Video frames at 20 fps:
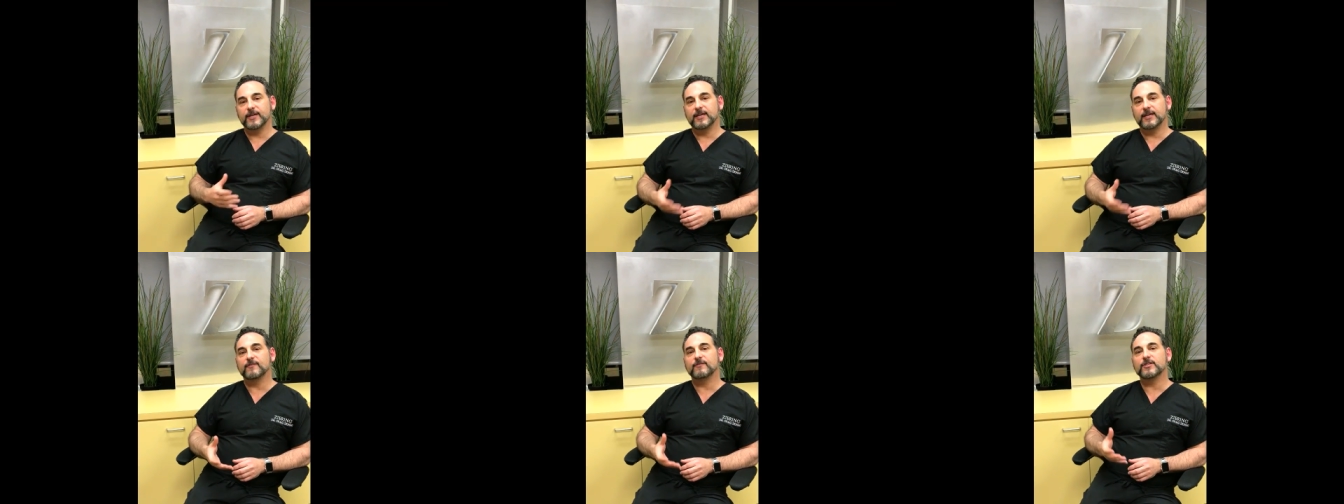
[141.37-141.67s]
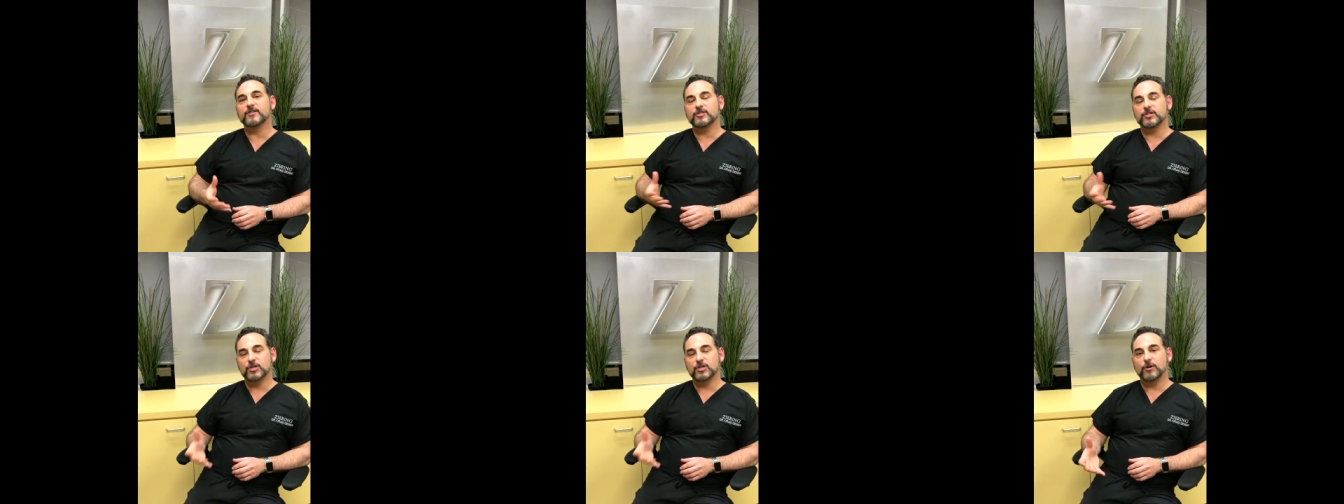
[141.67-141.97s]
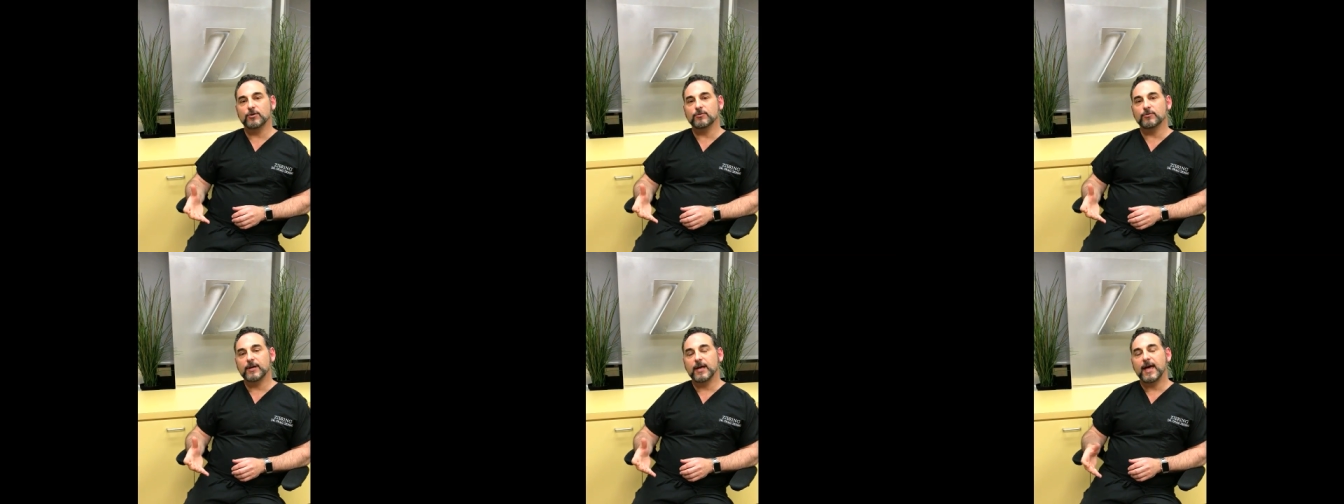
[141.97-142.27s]
of a given
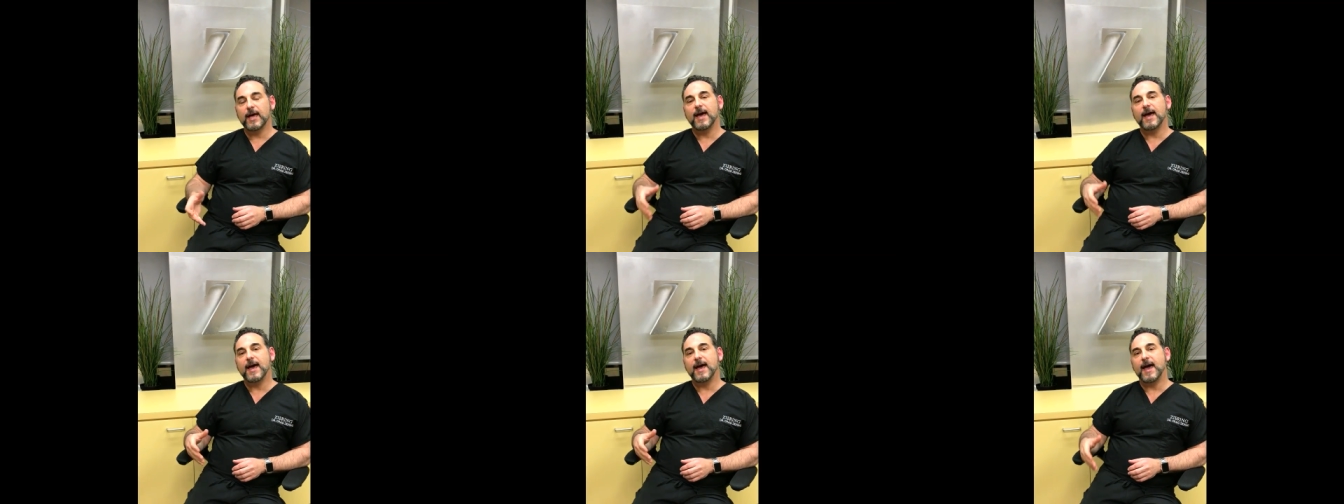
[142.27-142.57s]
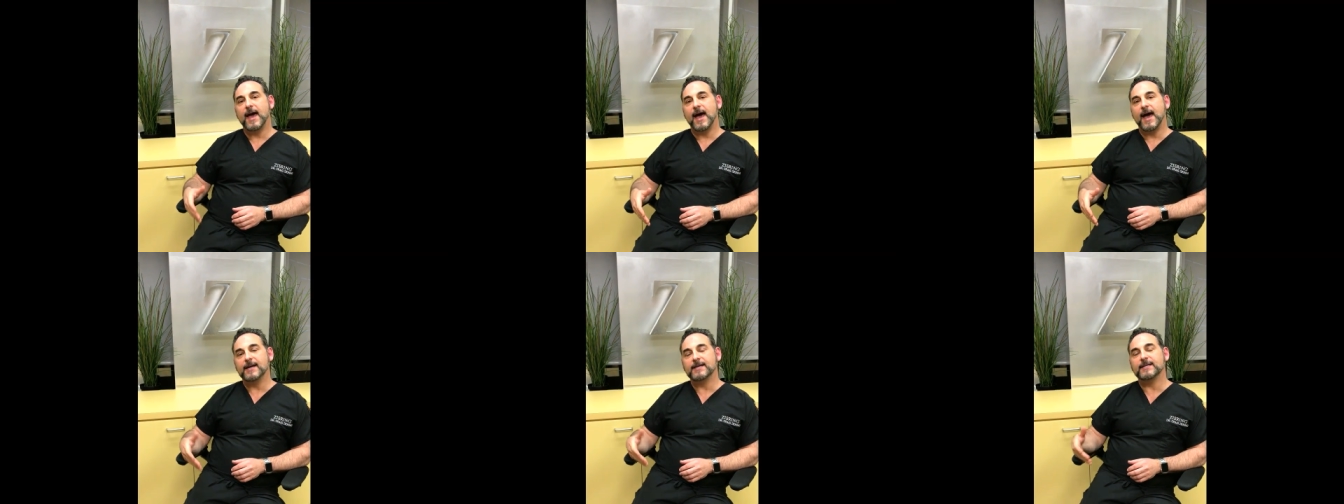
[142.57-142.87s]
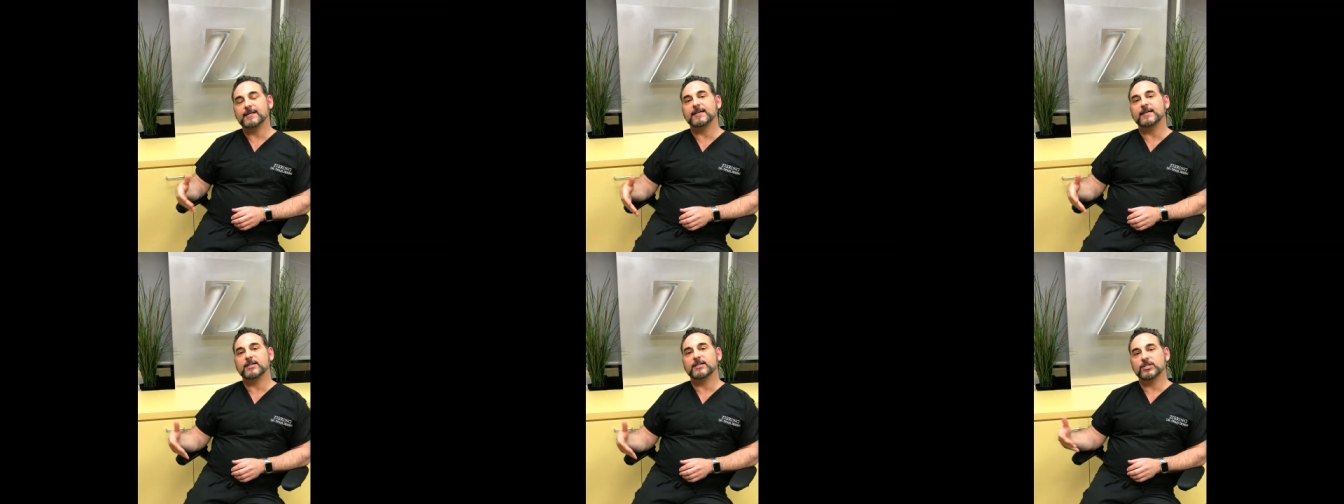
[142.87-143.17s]
zone
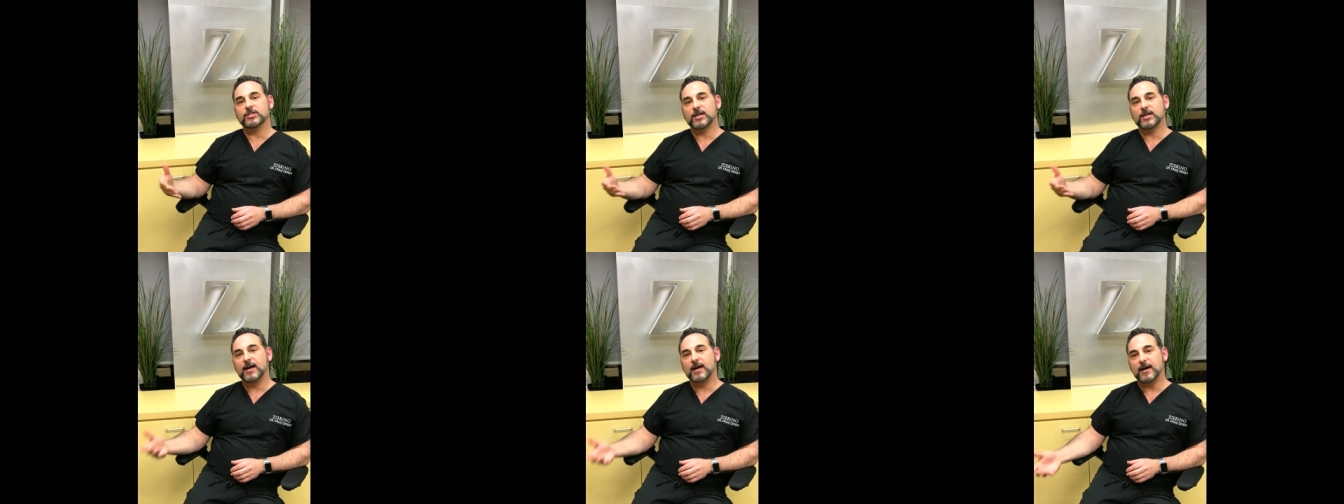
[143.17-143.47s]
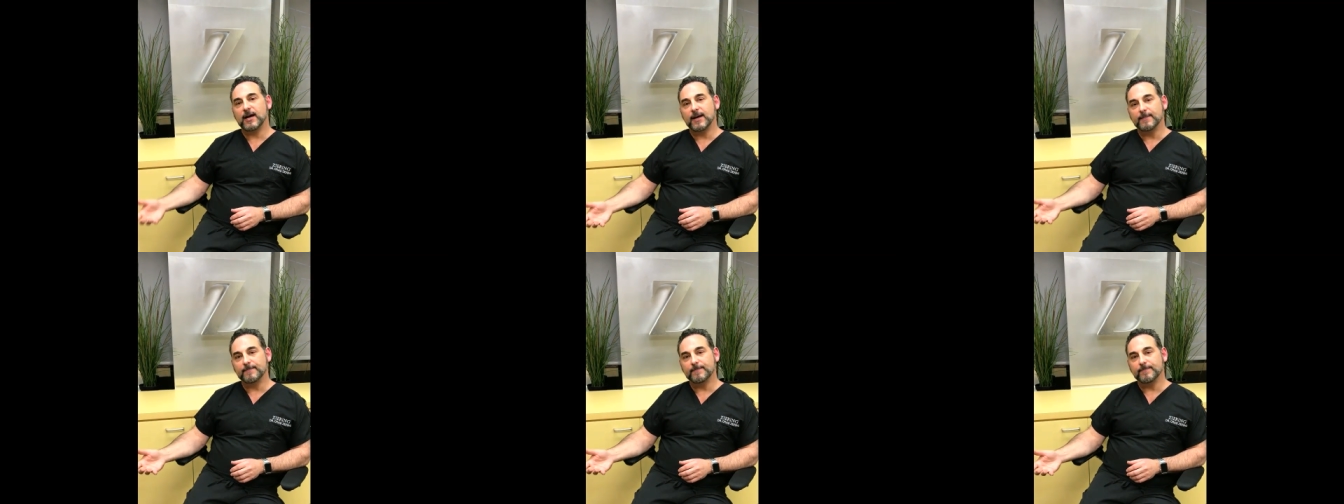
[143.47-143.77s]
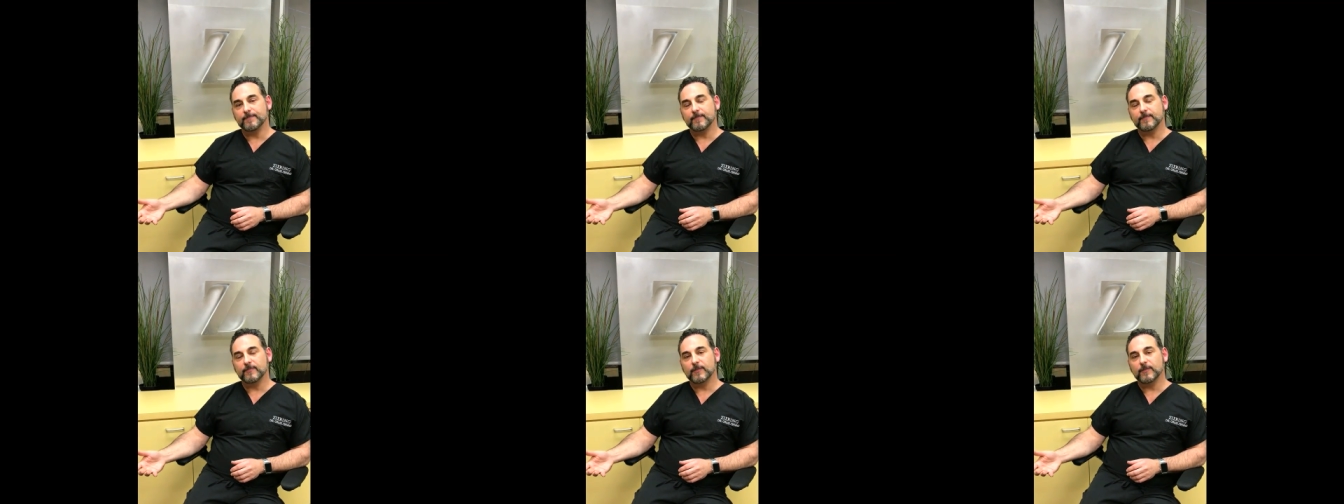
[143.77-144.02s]
at each time.